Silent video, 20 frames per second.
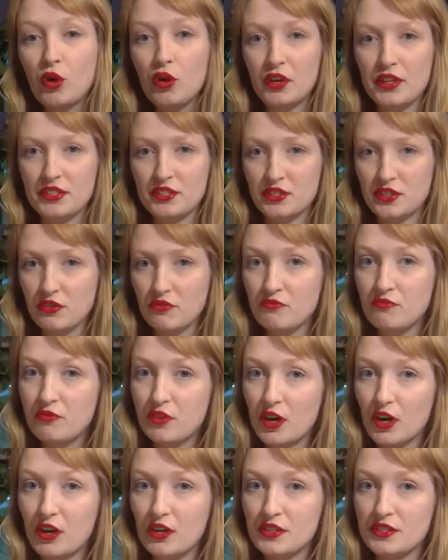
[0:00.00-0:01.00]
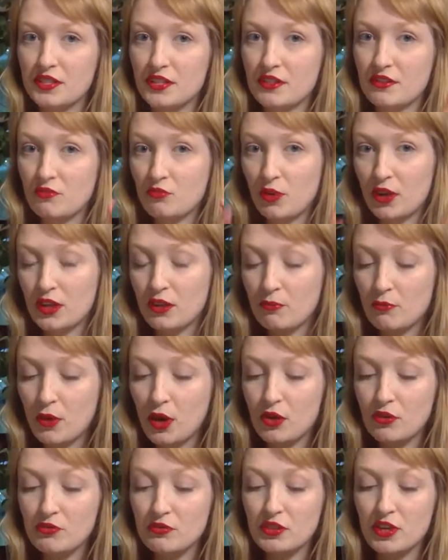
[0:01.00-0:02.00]
is converted when
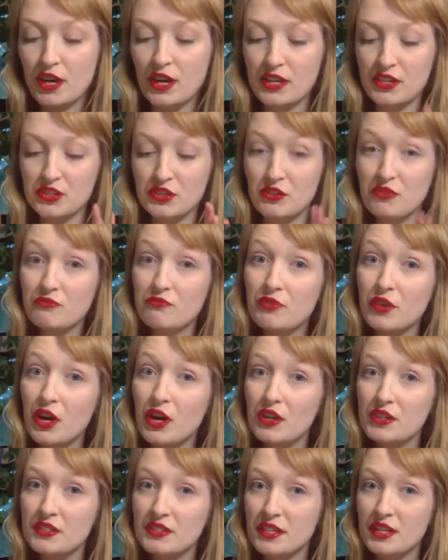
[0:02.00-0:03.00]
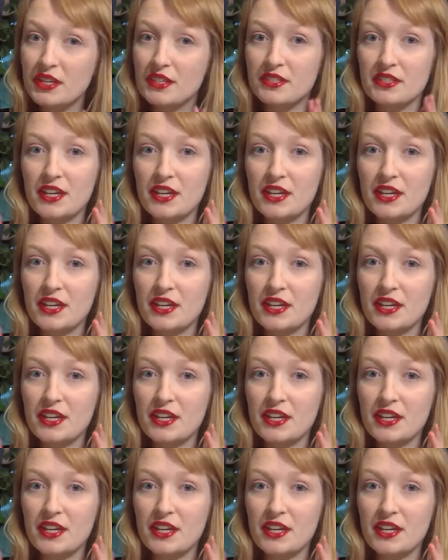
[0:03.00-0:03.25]
ammonia is converted,